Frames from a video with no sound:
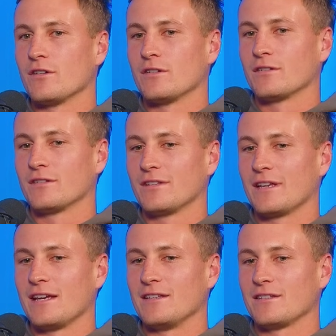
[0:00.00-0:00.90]
and
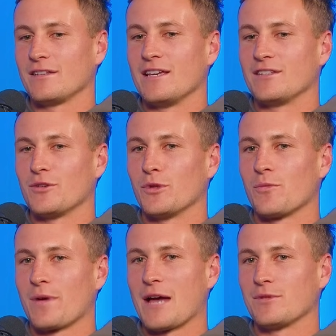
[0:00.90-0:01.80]
he's similar to
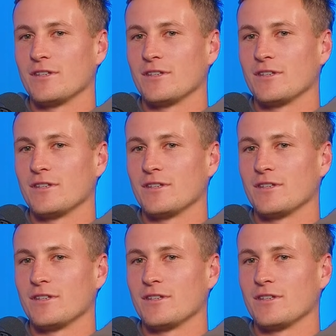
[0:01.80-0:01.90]
Paps.